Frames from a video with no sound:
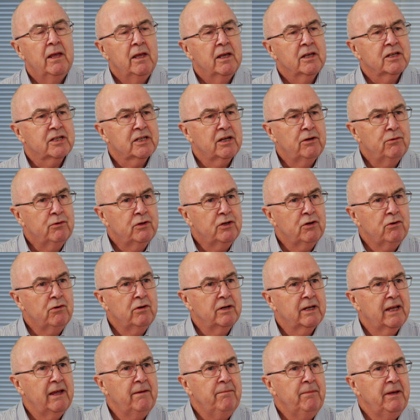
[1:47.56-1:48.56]
So Dawn,
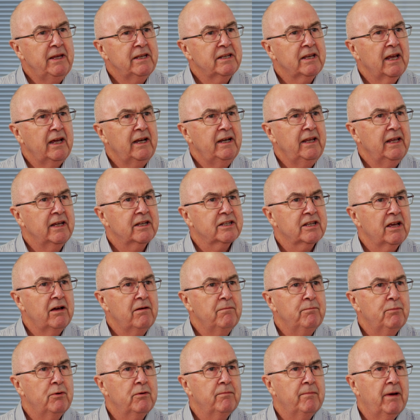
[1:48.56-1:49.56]
give me an
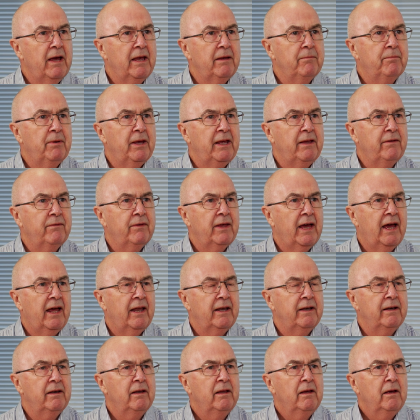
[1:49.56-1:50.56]
example maybe
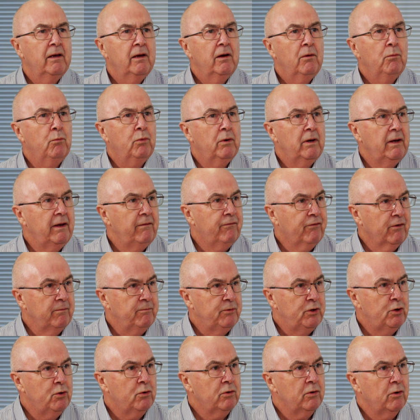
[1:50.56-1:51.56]
then from
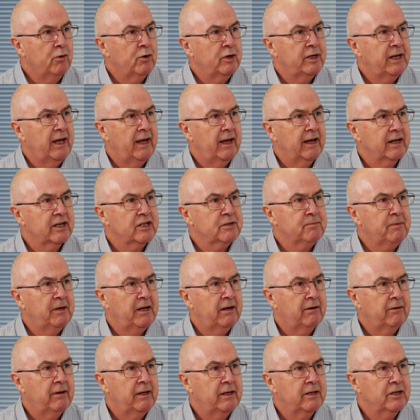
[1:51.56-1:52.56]
your audit
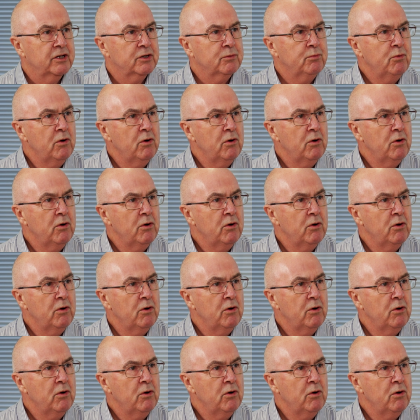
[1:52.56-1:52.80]
experience.